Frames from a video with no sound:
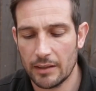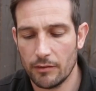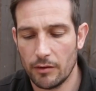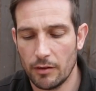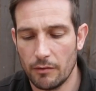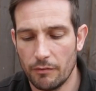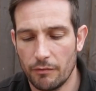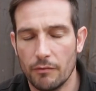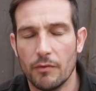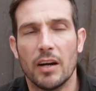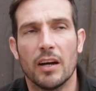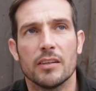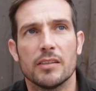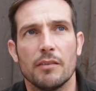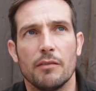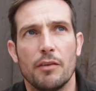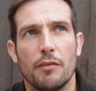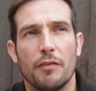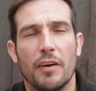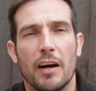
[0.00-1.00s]
70, about
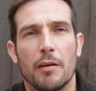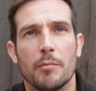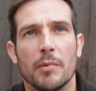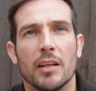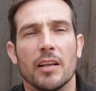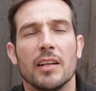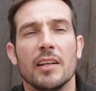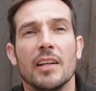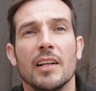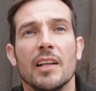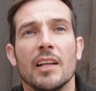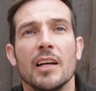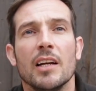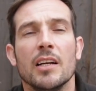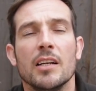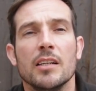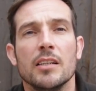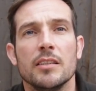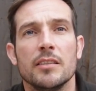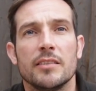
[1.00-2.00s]
75 mil.
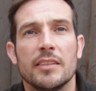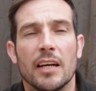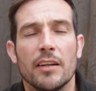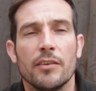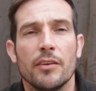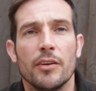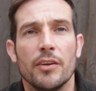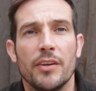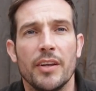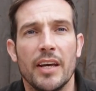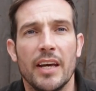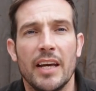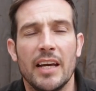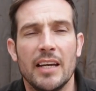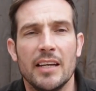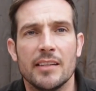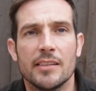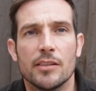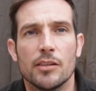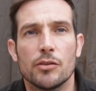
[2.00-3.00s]
Standard
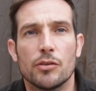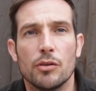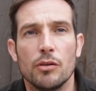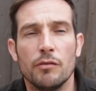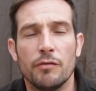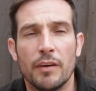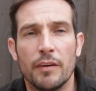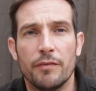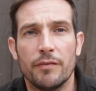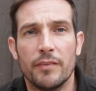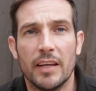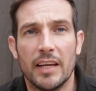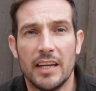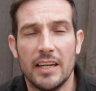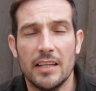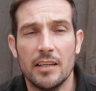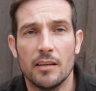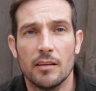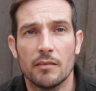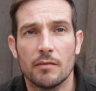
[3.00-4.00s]
is
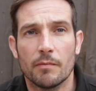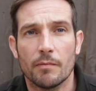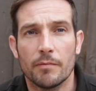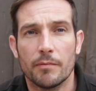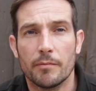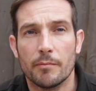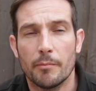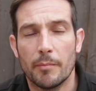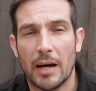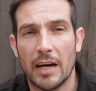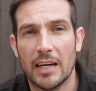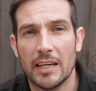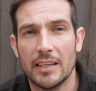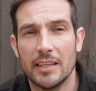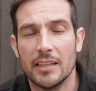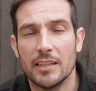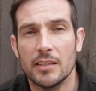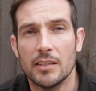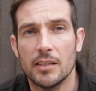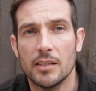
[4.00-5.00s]
215 by
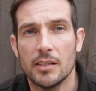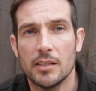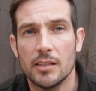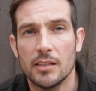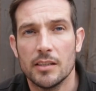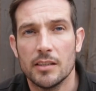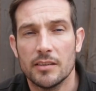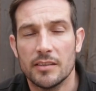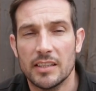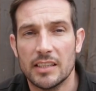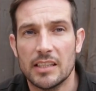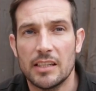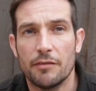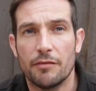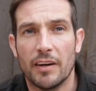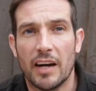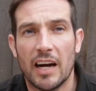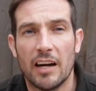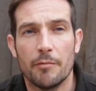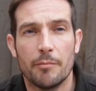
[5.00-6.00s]

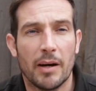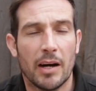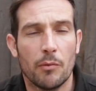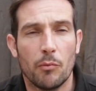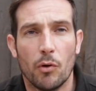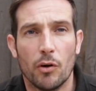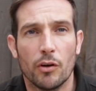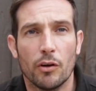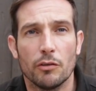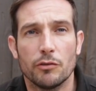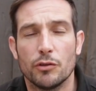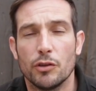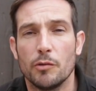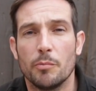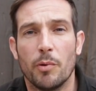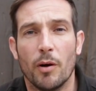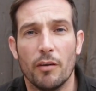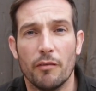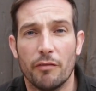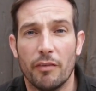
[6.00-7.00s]
65 by 1 or
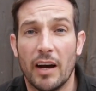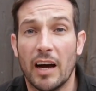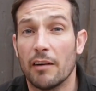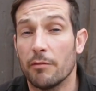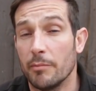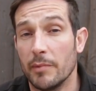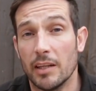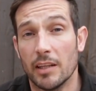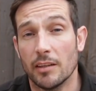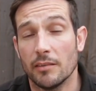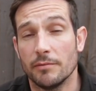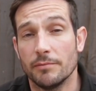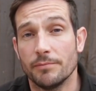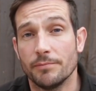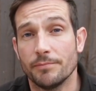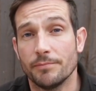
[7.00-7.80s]
2.5 mil.